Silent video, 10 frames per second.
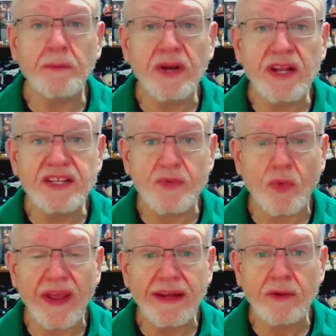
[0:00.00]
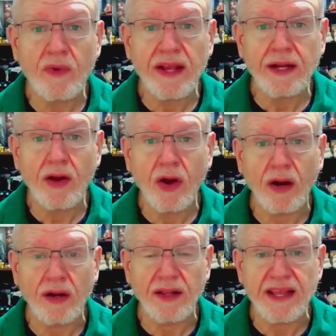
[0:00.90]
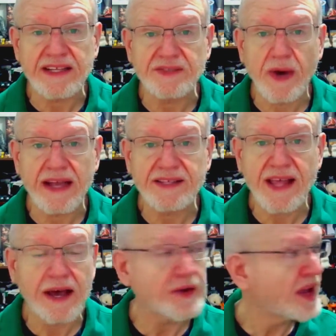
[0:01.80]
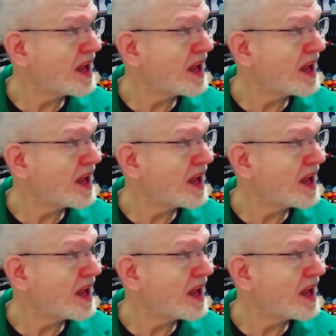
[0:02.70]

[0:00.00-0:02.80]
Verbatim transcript: but it's raining, raining hard, and that's why it's loud.